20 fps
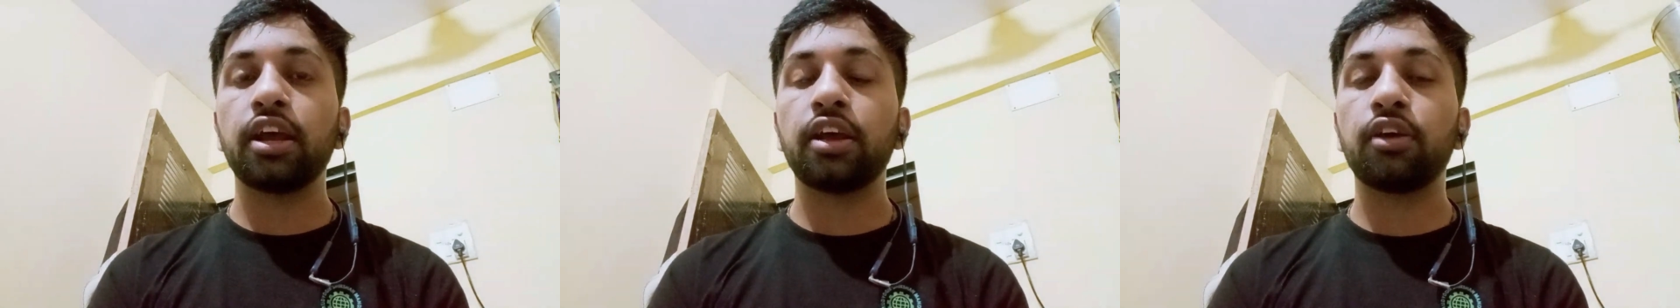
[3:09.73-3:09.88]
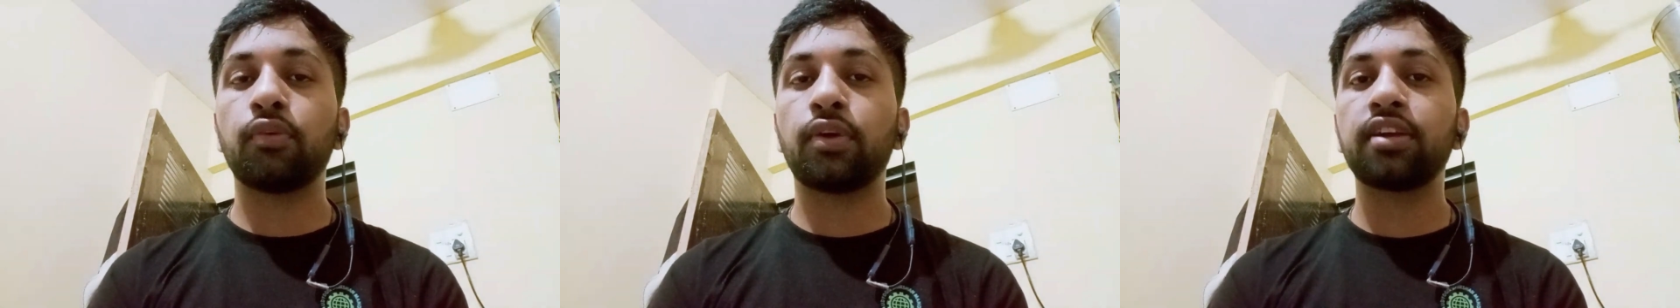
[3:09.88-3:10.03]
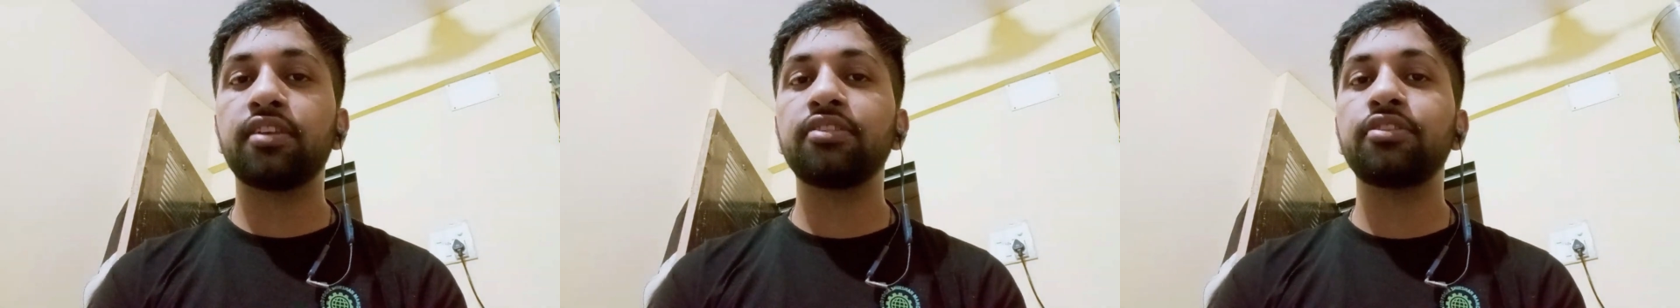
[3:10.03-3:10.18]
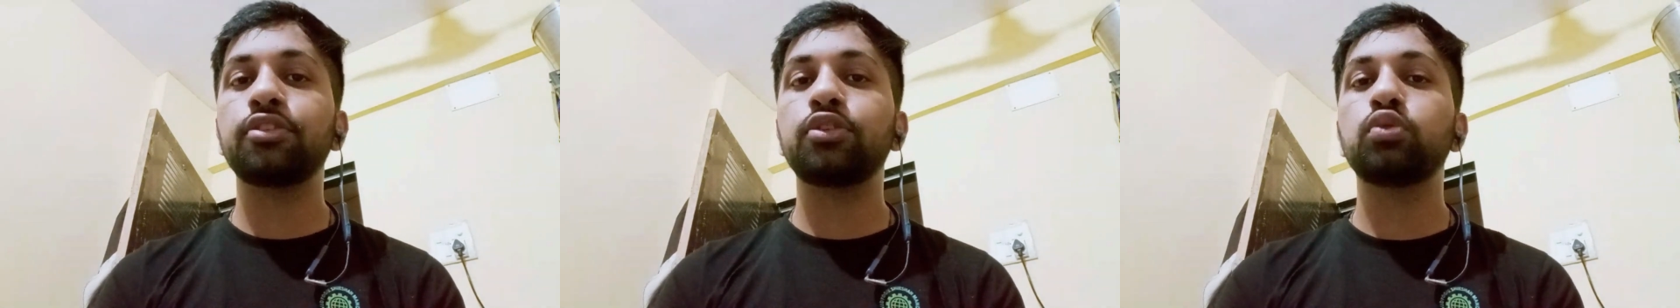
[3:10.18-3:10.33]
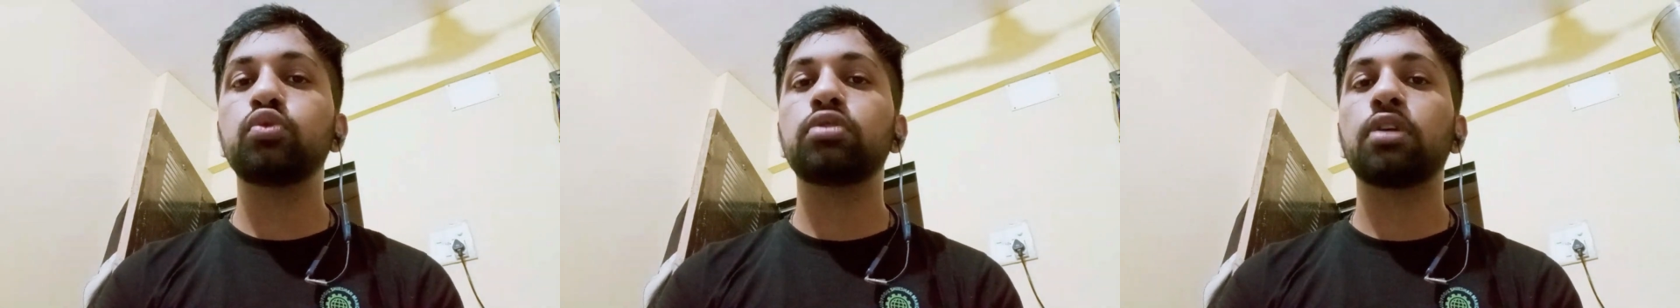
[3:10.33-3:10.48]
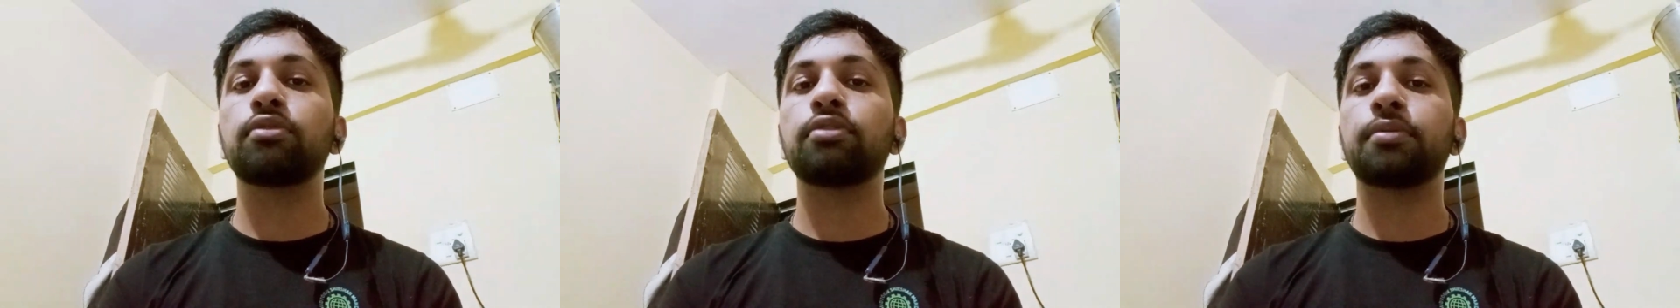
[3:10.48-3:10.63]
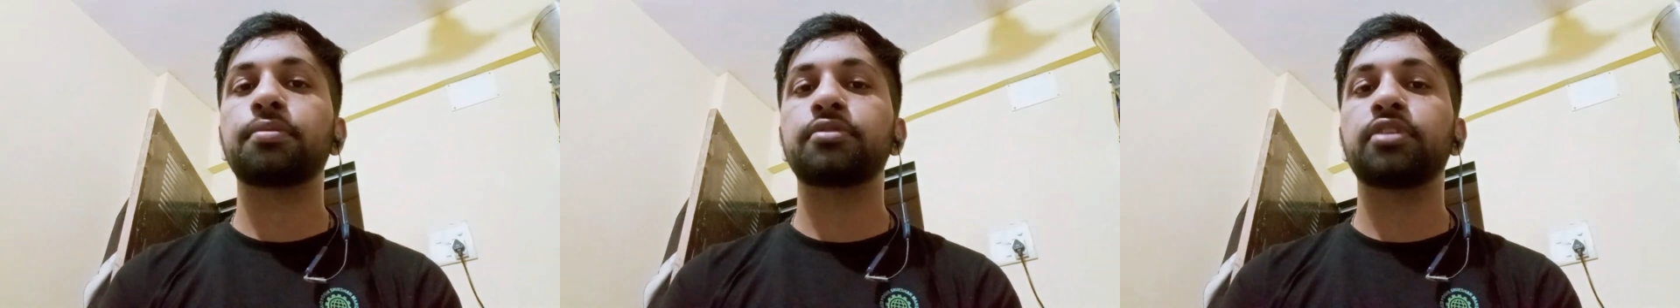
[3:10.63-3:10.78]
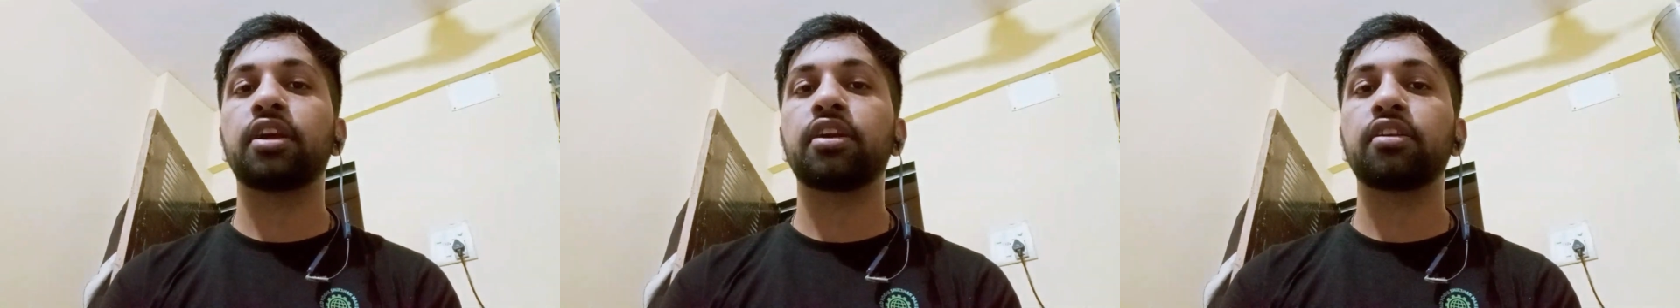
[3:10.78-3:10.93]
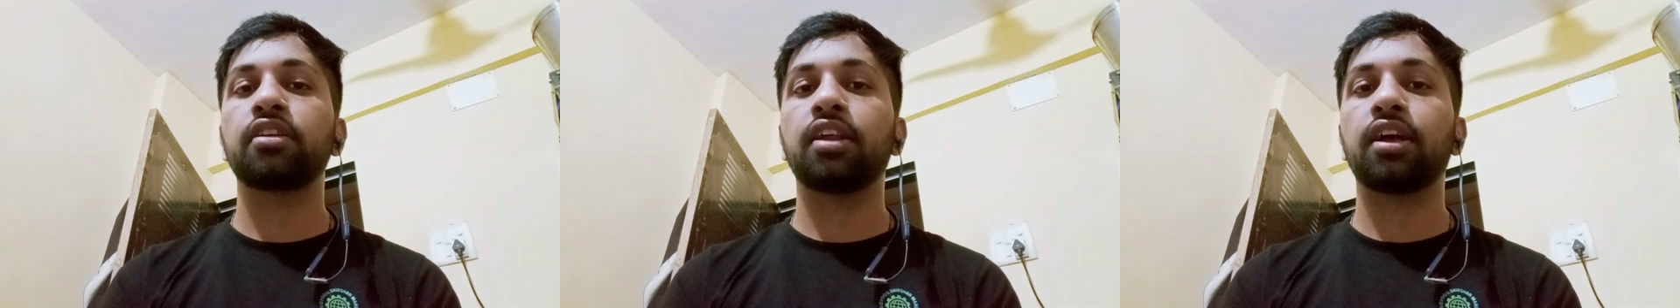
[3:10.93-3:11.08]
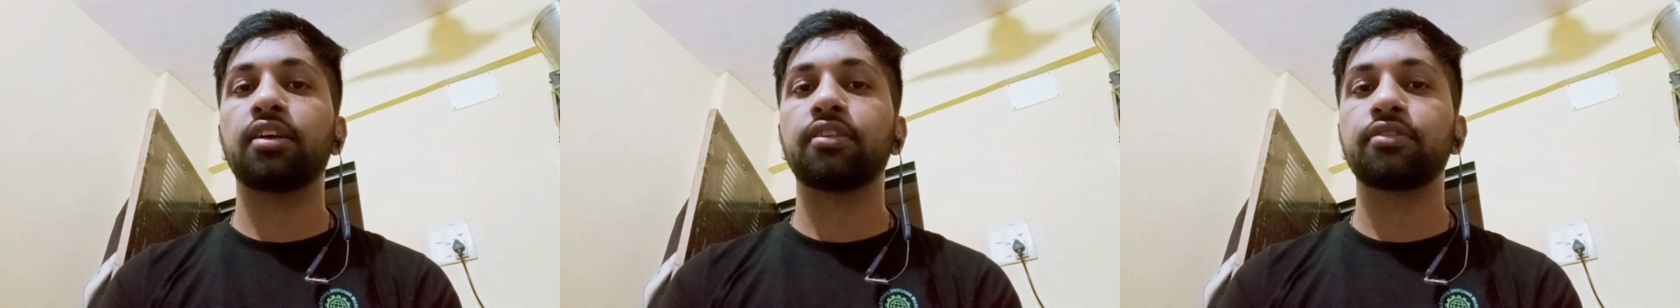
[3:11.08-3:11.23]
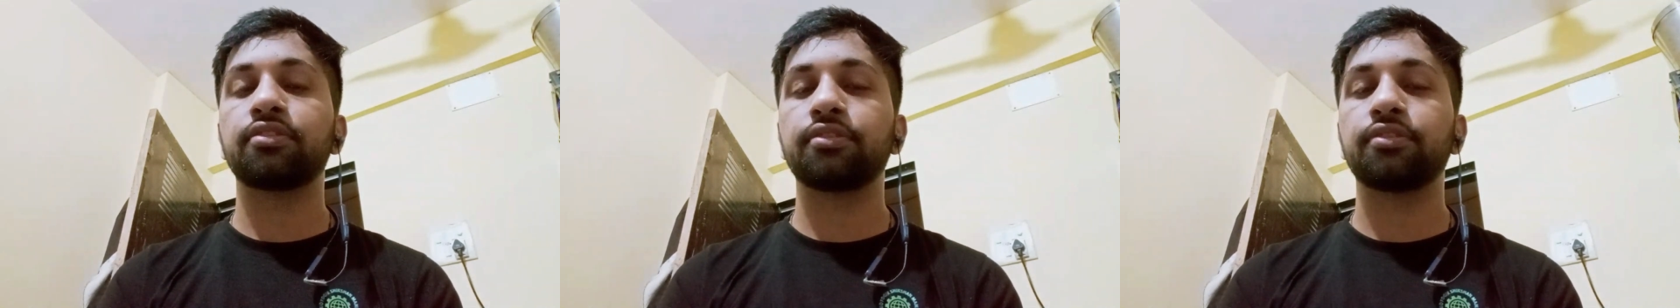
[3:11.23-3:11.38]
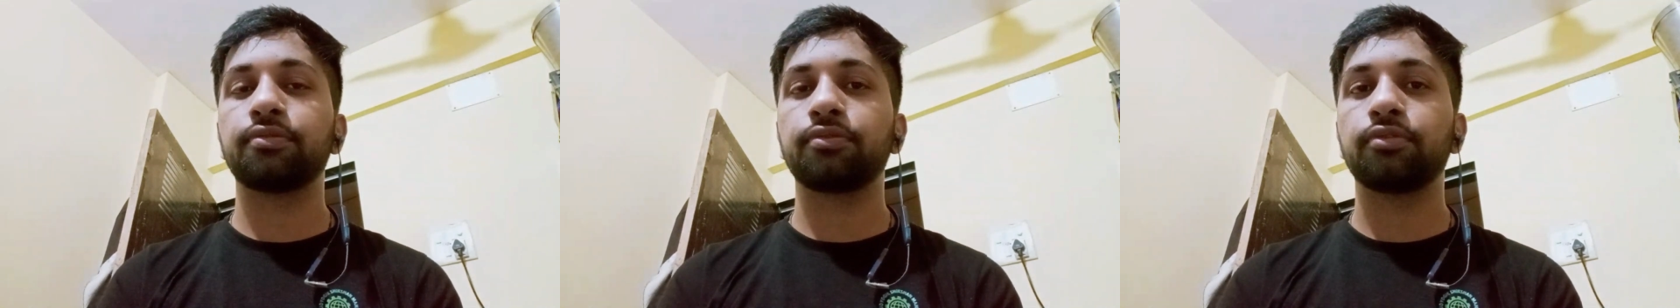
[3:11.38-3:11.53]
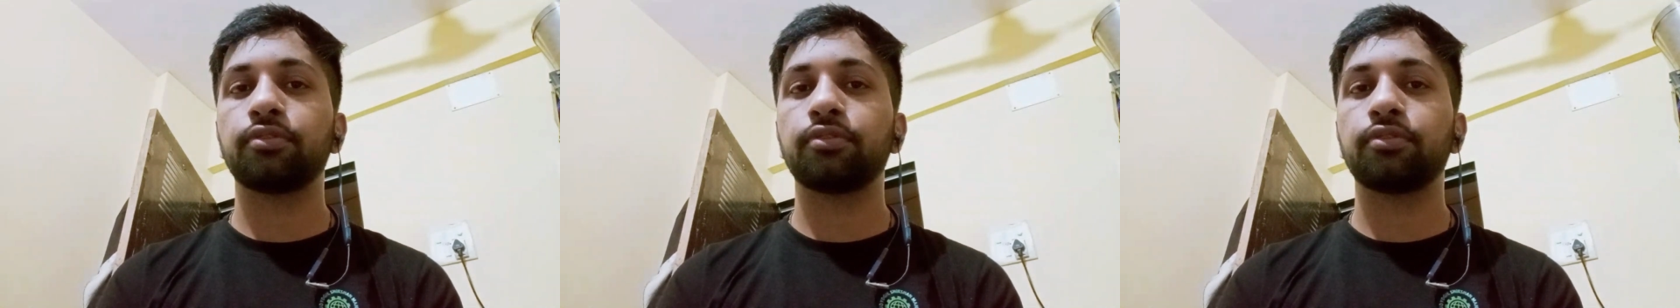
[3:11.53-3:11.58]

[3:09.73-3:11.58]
what is the use of abstract class.